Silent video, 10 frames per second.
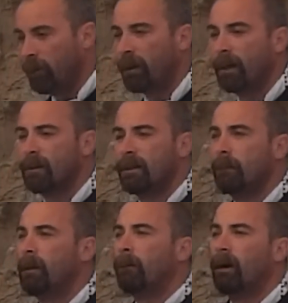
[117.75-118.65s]
you can't see
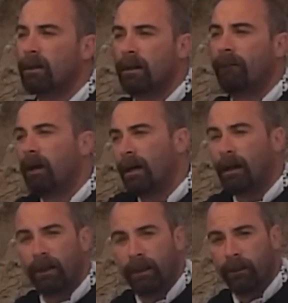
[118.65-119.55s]
the big rocks that I've got
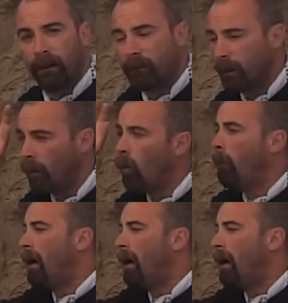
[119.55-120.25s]
out here. I've got a whole